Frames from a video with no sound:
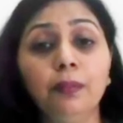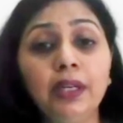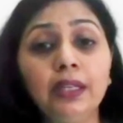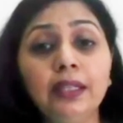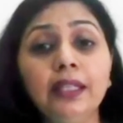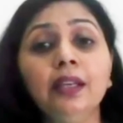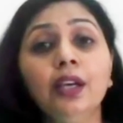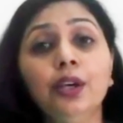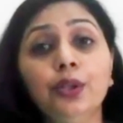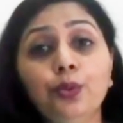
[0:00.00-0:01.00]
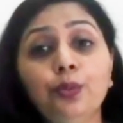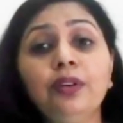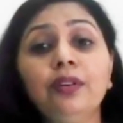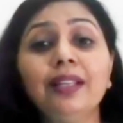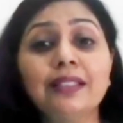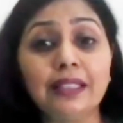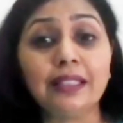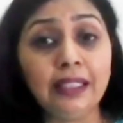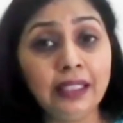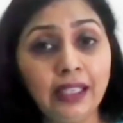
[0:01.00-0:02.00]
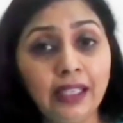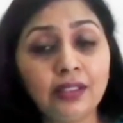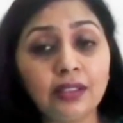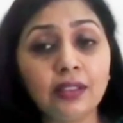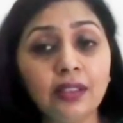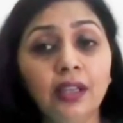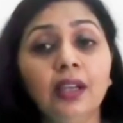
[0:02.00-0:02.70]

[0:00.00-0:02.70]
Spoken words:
building human rights indicator,